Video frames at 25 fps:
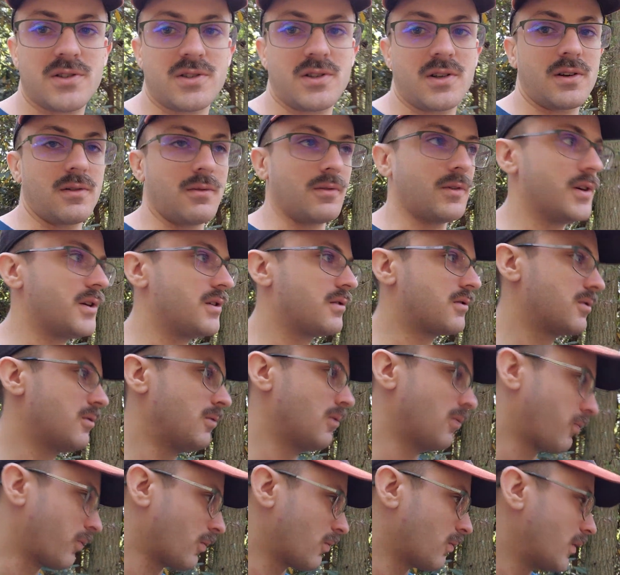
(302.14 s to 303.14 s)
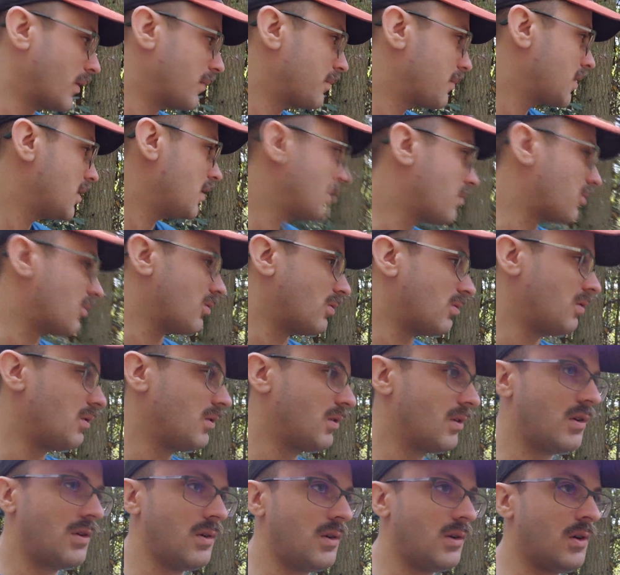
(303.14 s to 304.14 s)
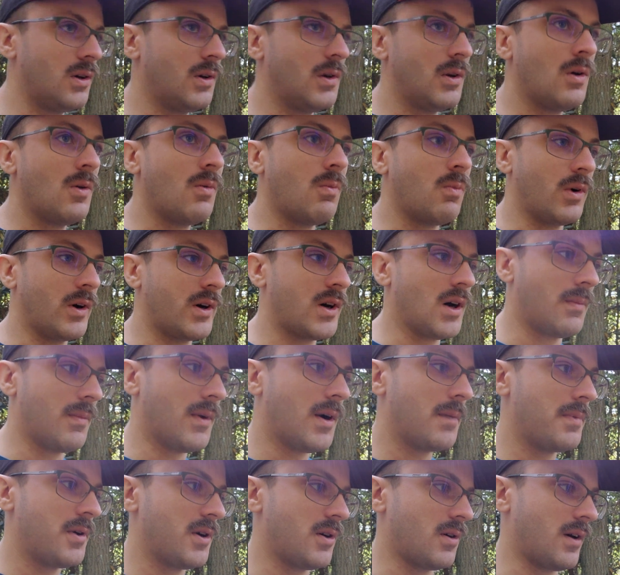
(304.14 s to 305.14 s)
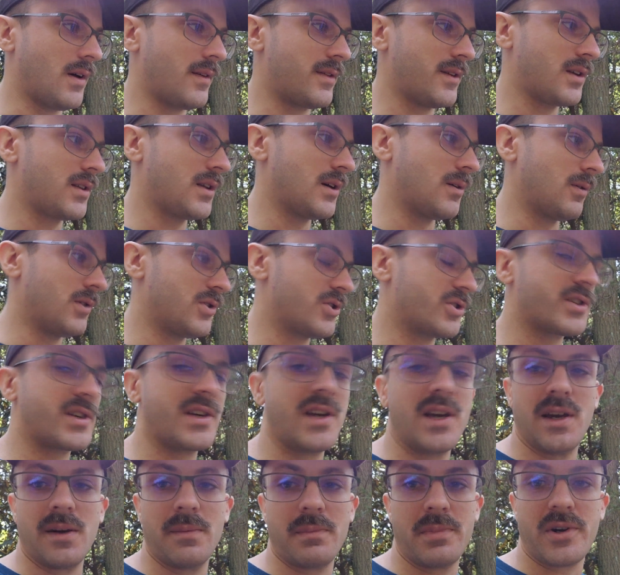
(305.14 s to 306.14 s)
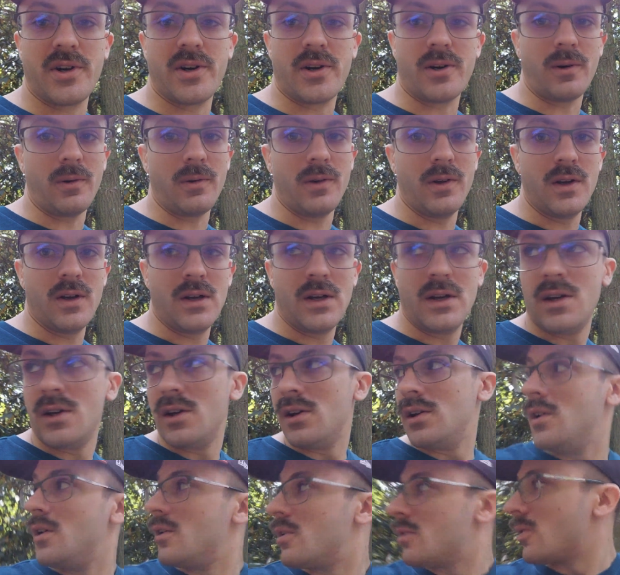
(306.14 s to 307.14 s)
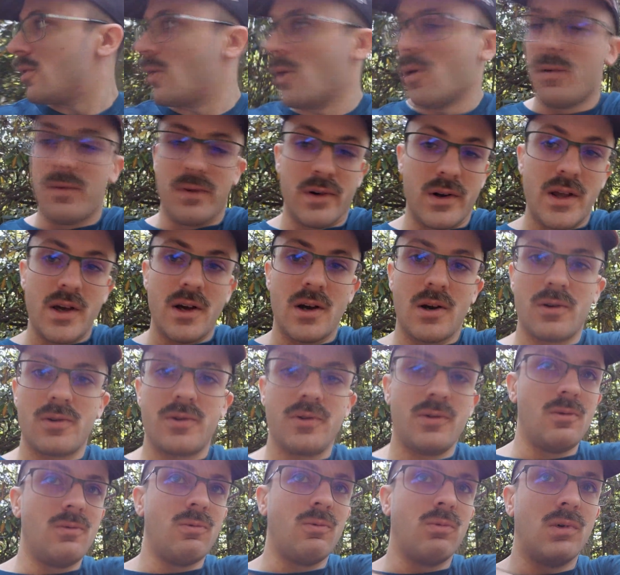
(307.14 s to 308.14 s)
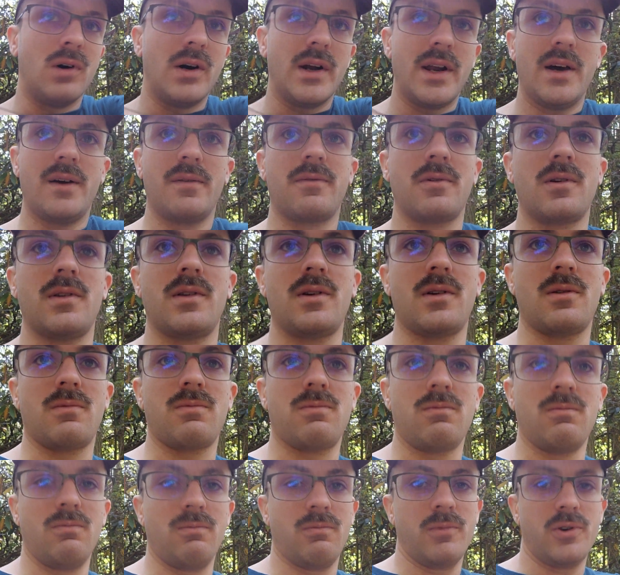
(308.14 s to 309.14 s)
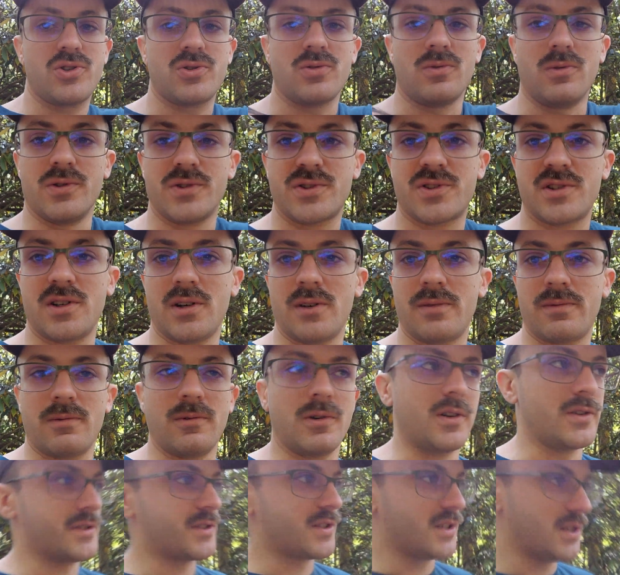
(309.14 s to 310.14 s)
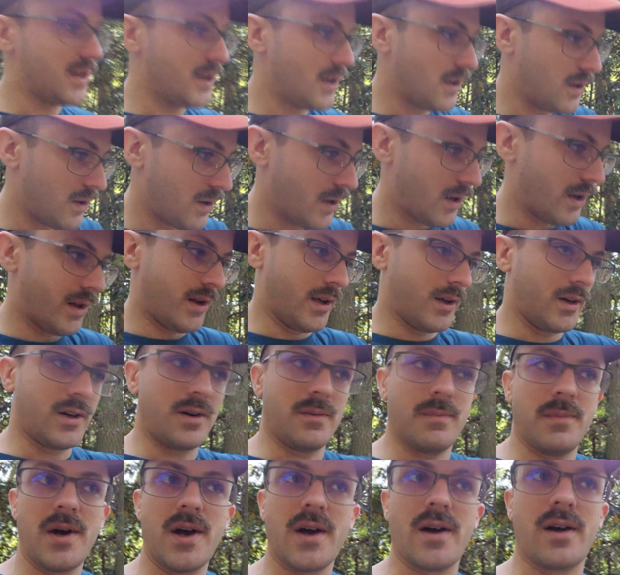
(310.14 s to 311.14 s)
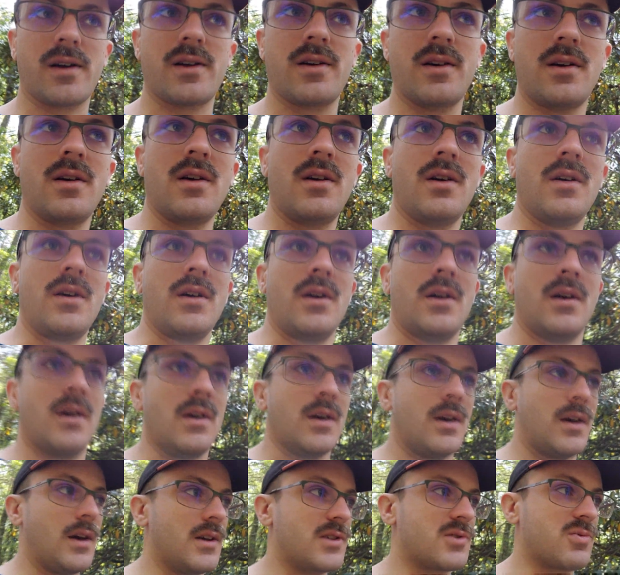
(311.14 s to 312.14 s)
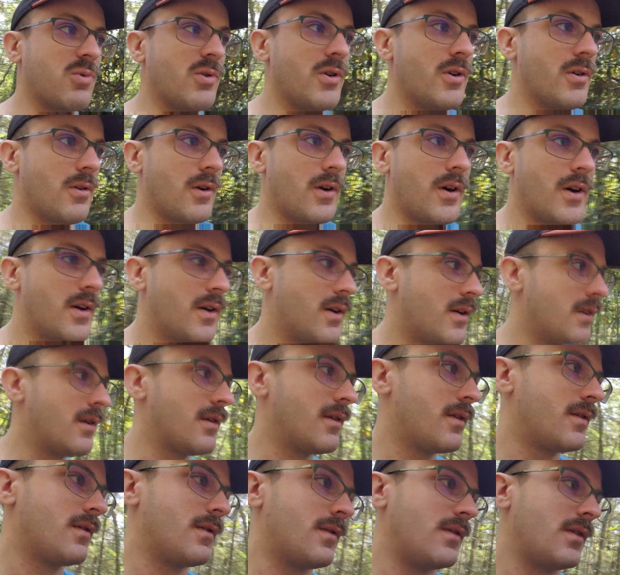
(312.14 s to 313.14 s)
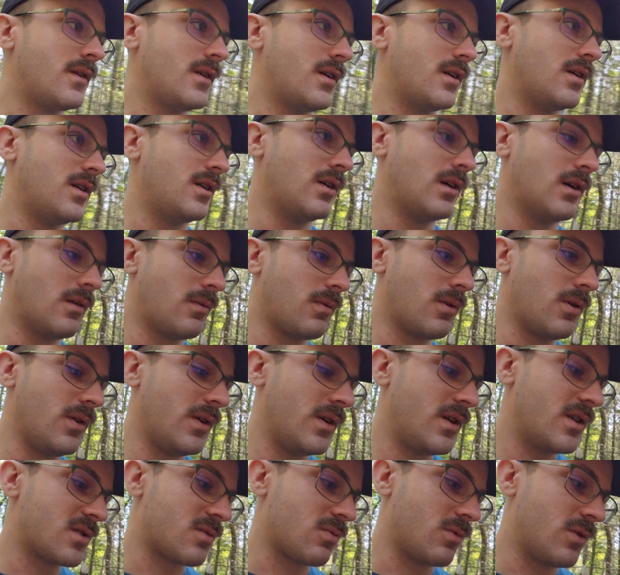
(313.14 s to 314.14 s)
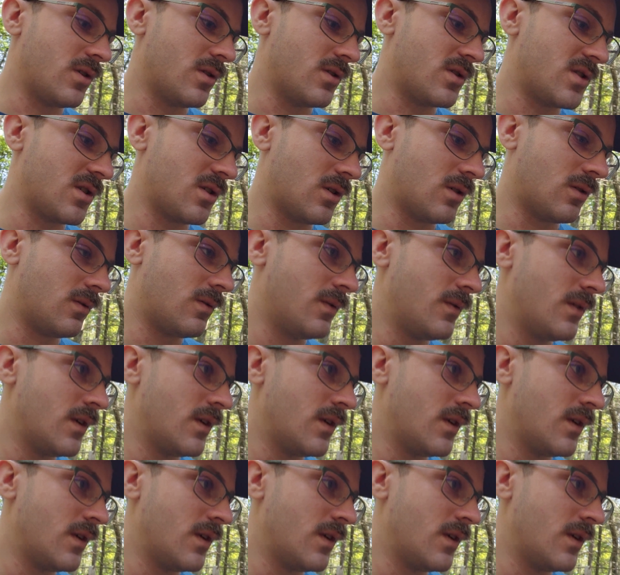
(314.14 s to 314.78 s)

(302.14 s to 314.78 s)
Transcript: like a lean-to for when people would come up here. I think they would just camp out, go over there, do whatever their ritual stuff was, and then come back. It's weird. It really is weird. So,